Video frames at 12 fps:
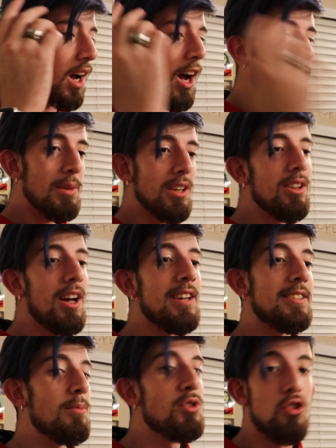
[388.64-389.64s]
I'm in
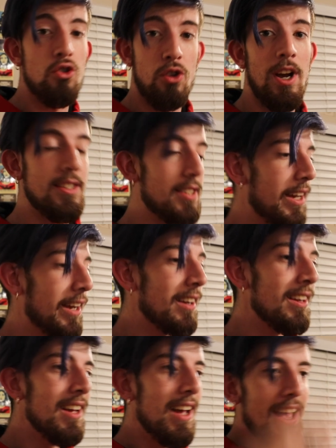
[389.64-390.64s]
class, I'm stressing,
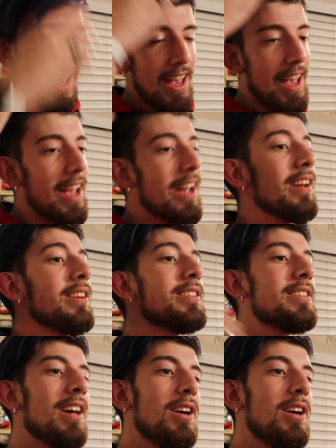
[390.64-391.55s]
and